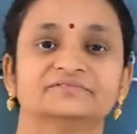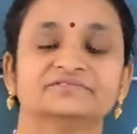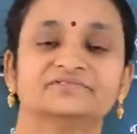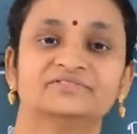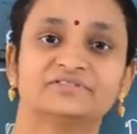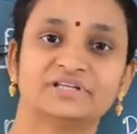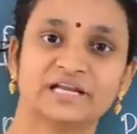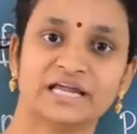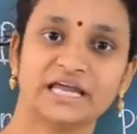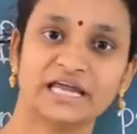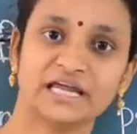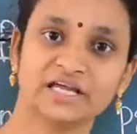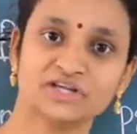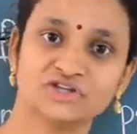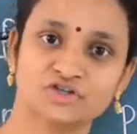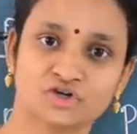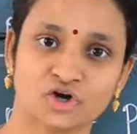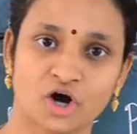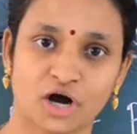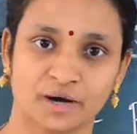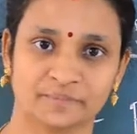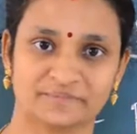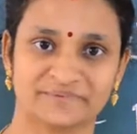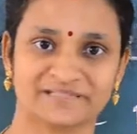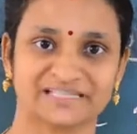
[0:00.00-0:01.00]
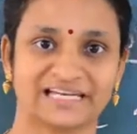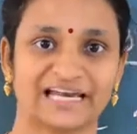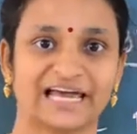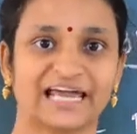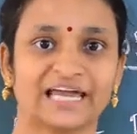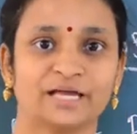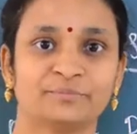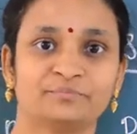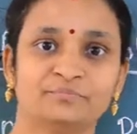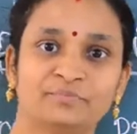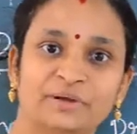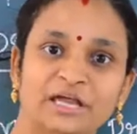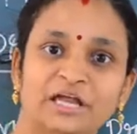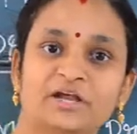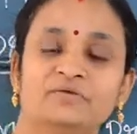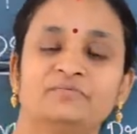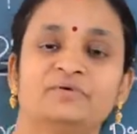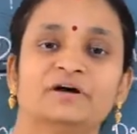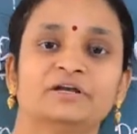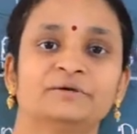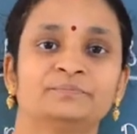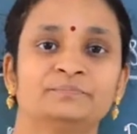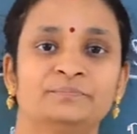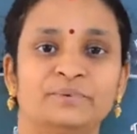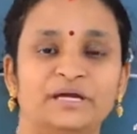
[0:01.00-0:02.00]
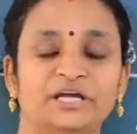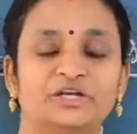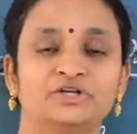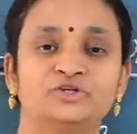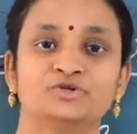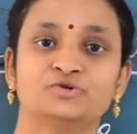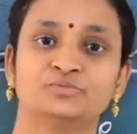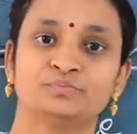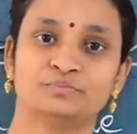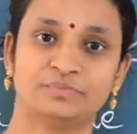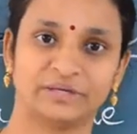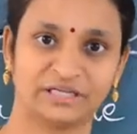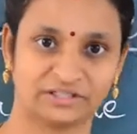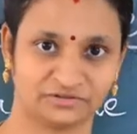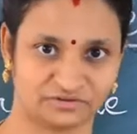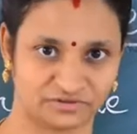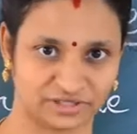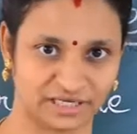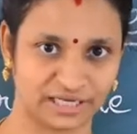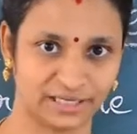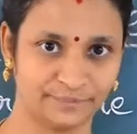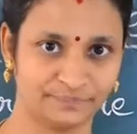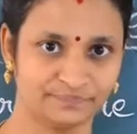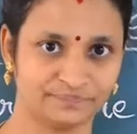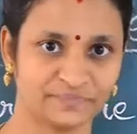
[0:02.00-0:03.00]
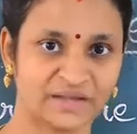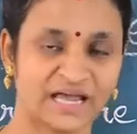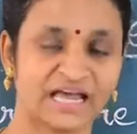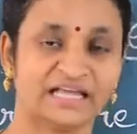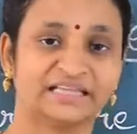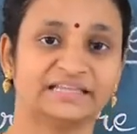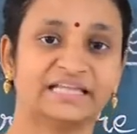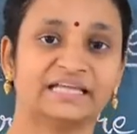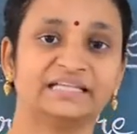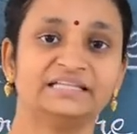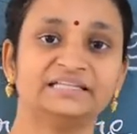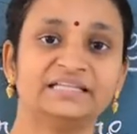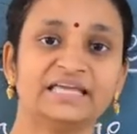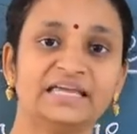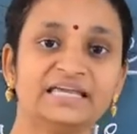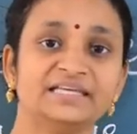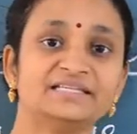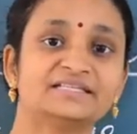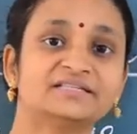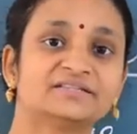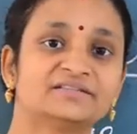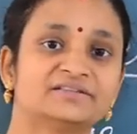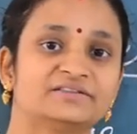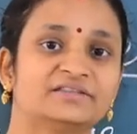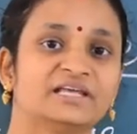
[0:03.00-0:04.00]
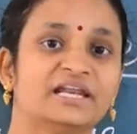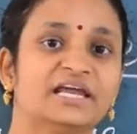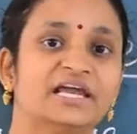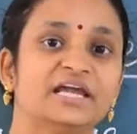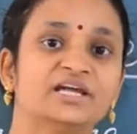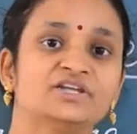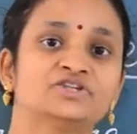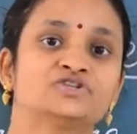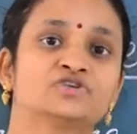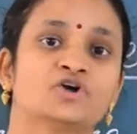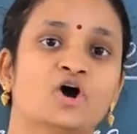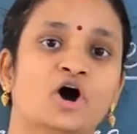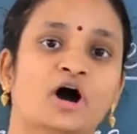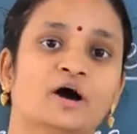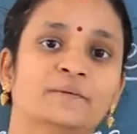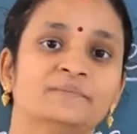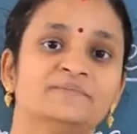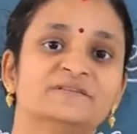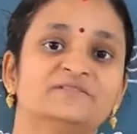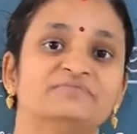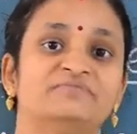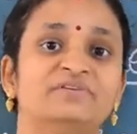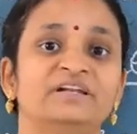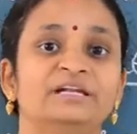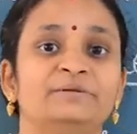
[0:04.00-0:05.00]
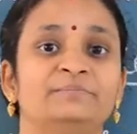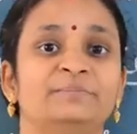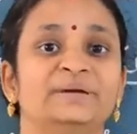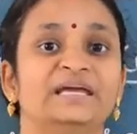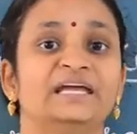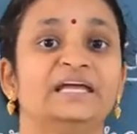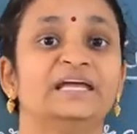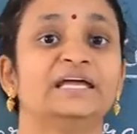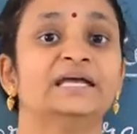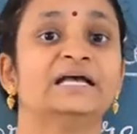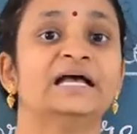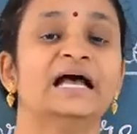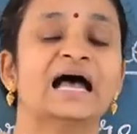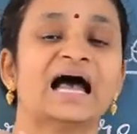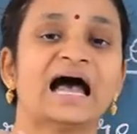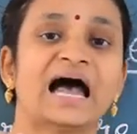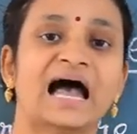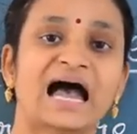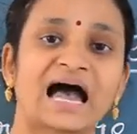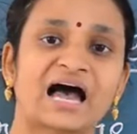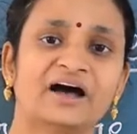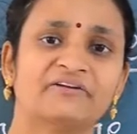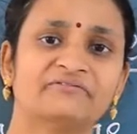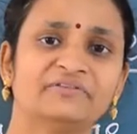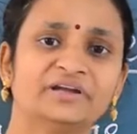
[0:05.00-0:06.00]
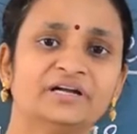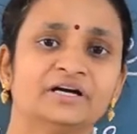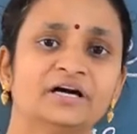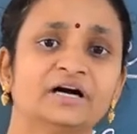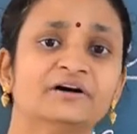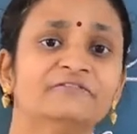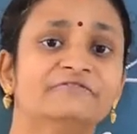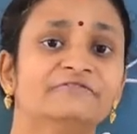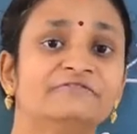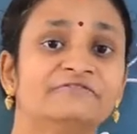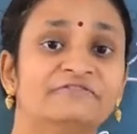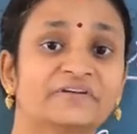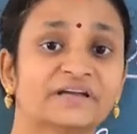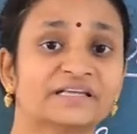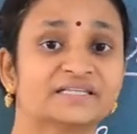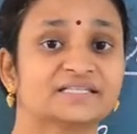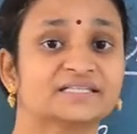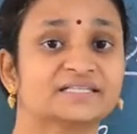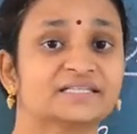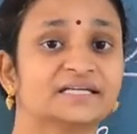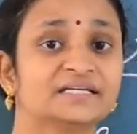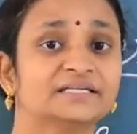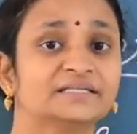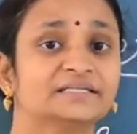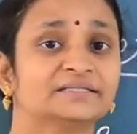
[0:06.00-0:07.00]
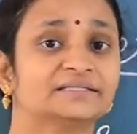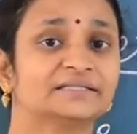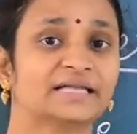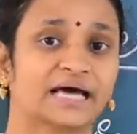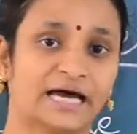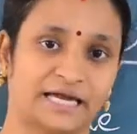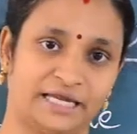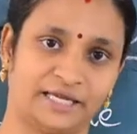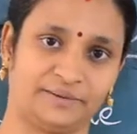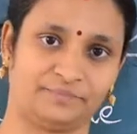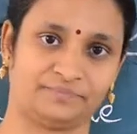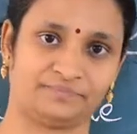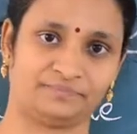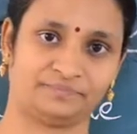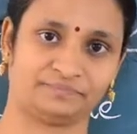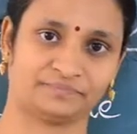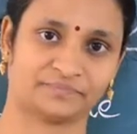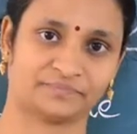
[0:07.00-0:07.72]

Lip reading: 3 jobs like P1, P2, P3, then these 3 jobs will be having a fixed time.